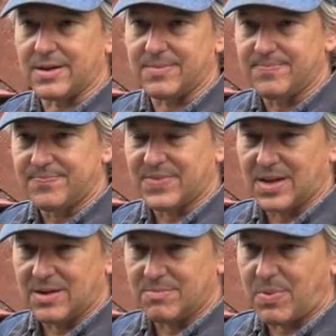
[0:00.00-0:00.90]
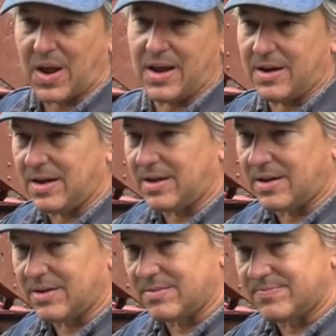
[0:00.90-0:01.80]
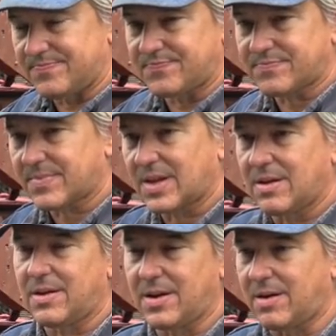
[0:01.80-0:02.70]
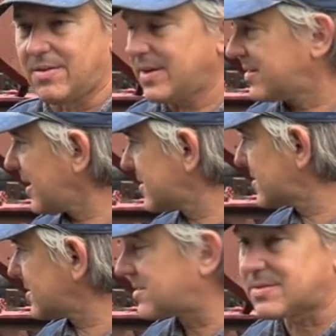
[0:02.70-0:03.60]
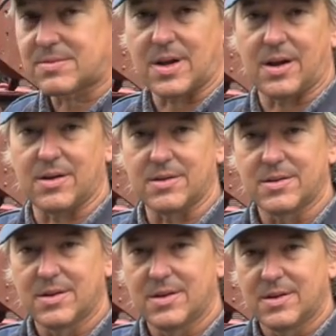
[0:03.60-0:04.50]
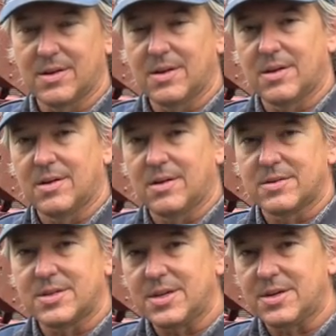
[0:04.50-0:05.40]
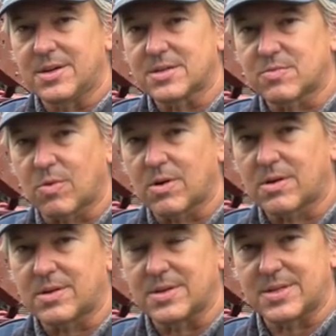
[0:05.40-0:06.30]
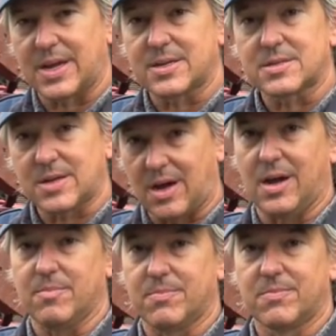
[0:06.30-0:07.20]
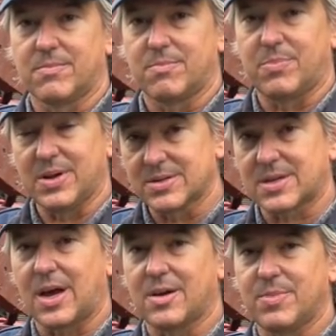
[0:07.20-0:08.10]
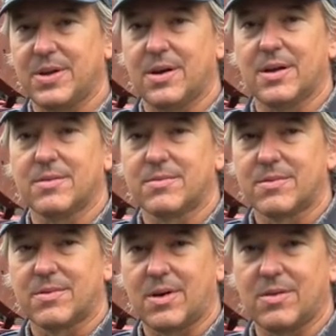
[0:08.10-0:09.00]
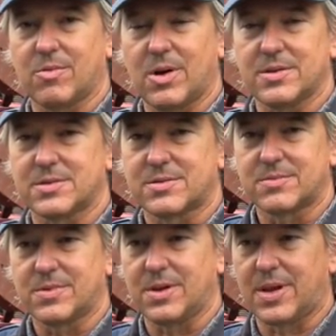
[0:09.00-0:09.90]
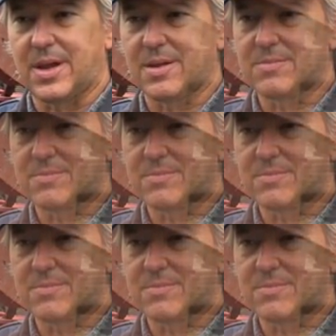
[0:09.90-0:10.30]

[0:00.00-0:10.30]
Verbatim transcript: and painting, and you know, that's just kind of tedious work that takes time, but it's got to be done, otherwise you can't